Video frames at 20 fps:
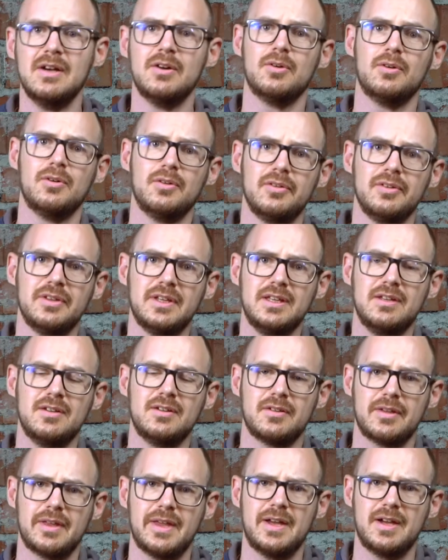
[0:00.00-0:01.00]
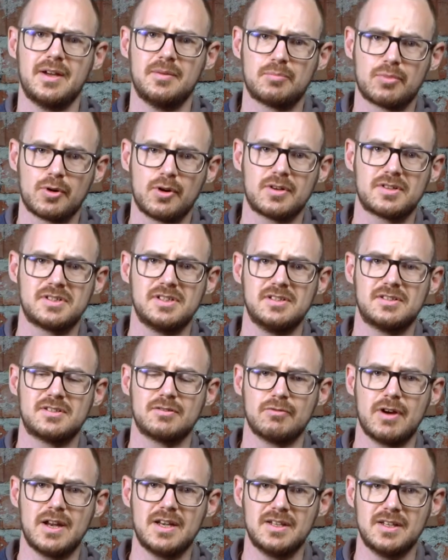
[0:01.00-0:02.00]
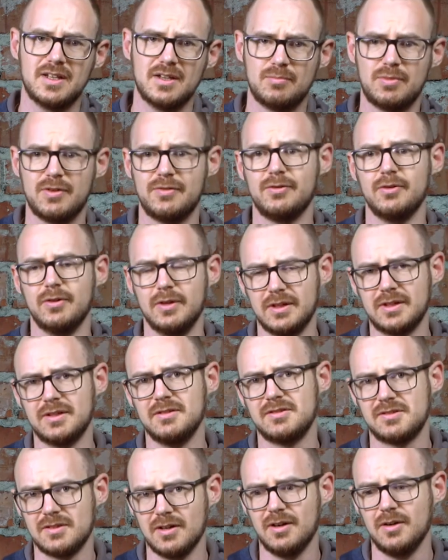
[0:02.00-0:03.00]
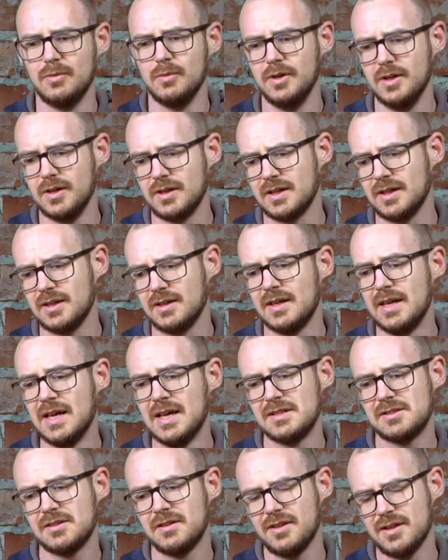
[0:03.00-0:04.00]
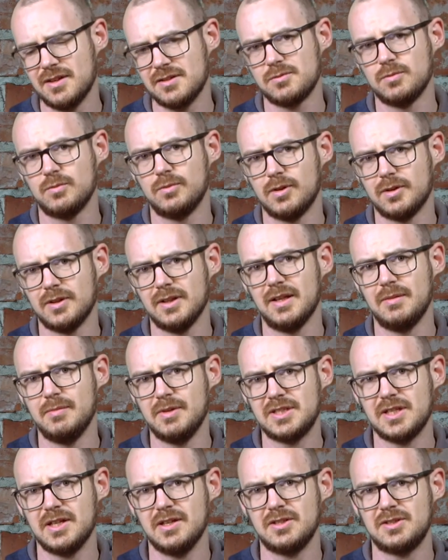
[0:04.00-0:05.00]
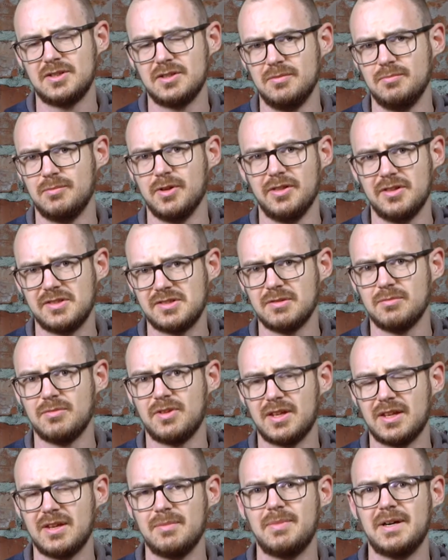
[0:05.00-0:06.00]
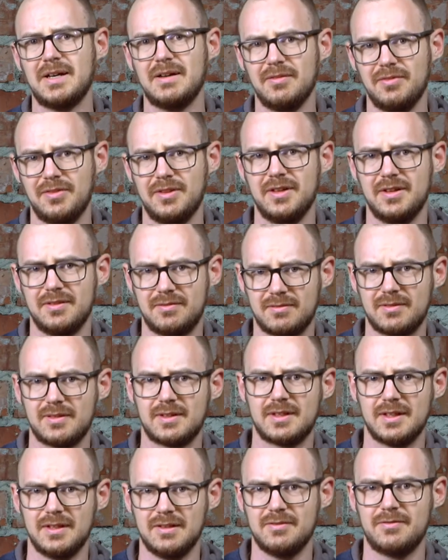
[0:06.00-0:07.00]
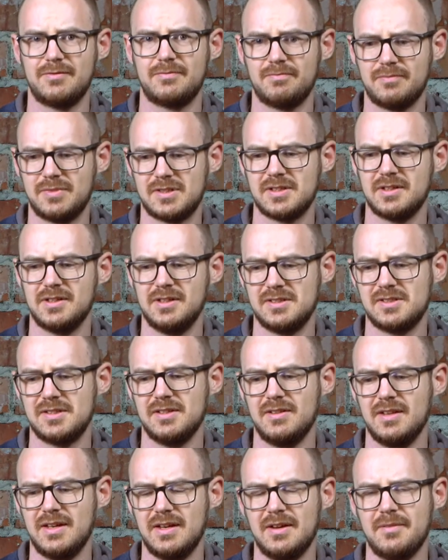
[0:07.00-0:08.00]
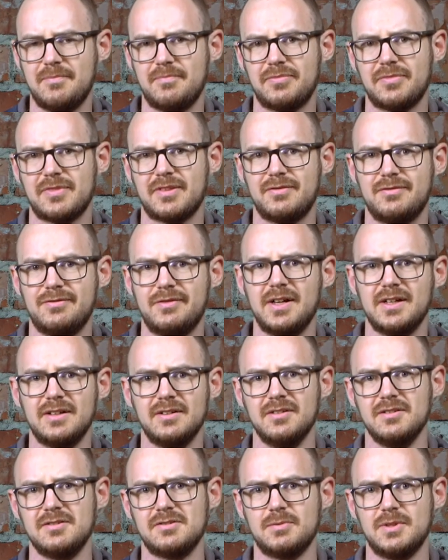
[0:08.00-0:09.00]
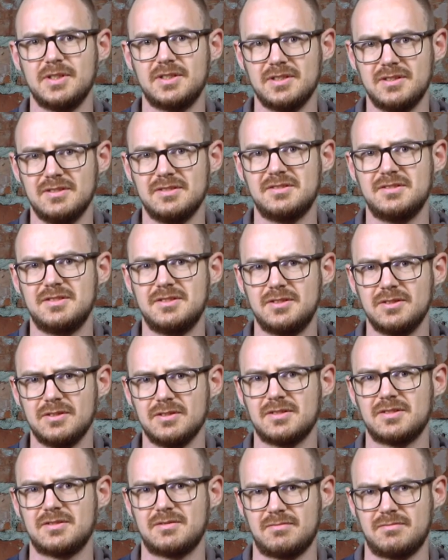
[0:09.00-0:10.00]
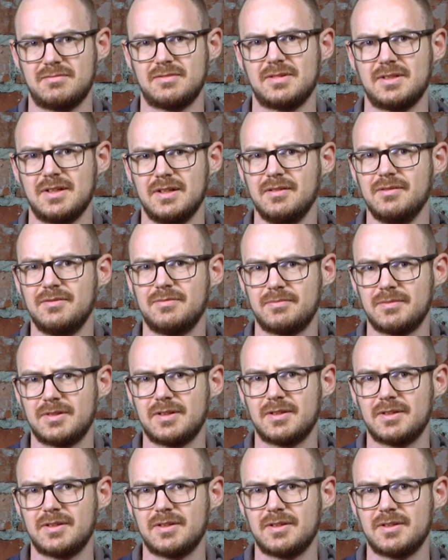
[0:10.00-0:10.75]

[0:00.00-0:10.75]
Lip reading: all the proxies to render before you can start working. So that's one limitation, but there's something about the kind of science in their files which is just kind of